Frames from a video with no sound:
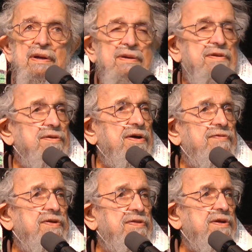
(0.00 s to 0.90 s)
And so
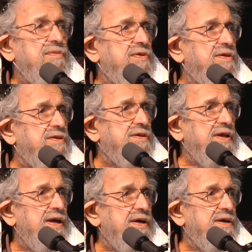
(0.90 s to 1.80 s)
everything was
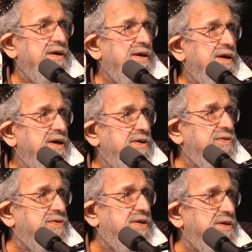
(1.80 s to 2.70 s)
like
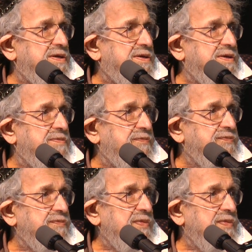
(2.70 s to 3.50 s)
utility.